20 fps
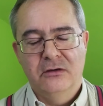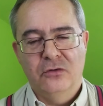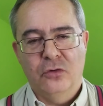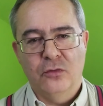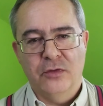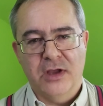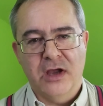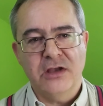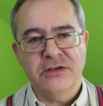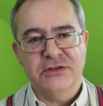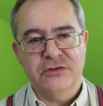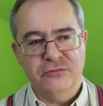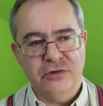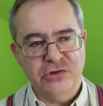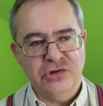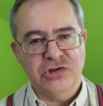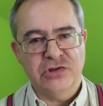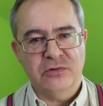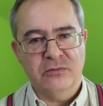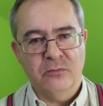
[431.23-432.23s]
Or they asked the
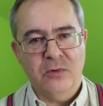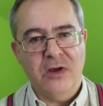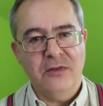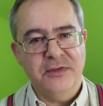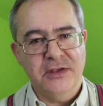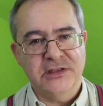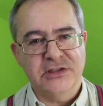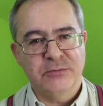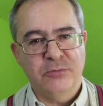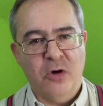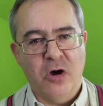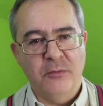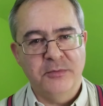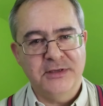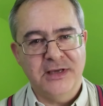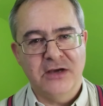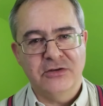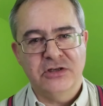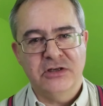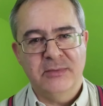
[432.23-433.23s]
richest, wealthiest to
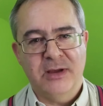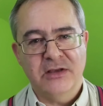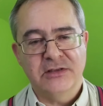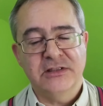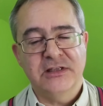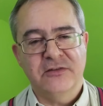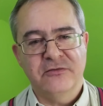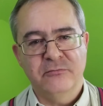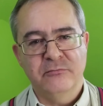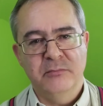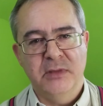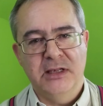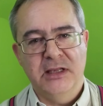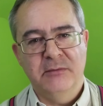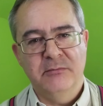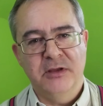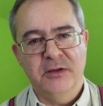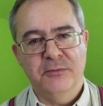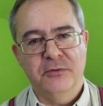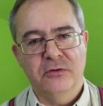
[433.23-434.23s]
opt out, and about 7
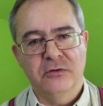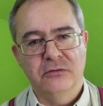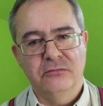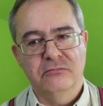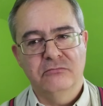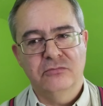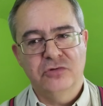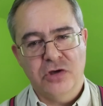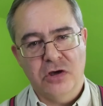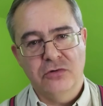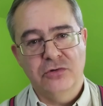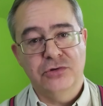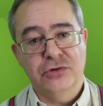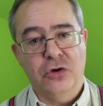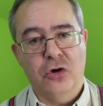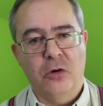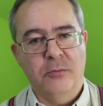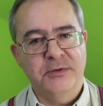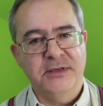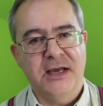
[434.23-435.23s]
million people chose
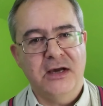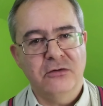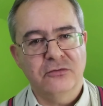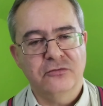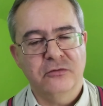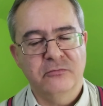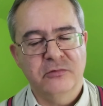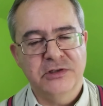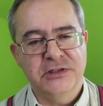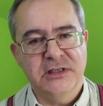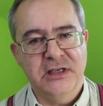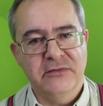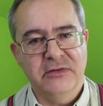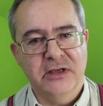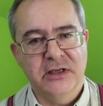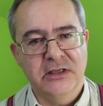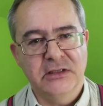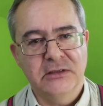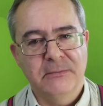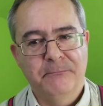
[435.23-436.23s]
to opt out from
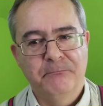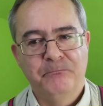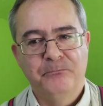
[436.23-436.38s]
receiving it.